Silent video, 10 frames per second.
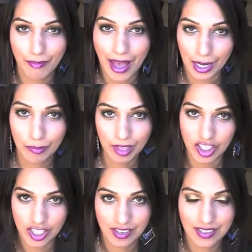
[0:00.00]
MAC
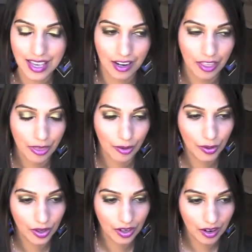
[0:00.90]
blushes and I
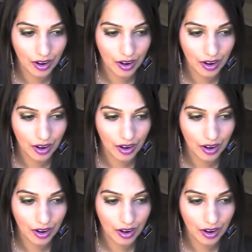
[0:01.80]
thought,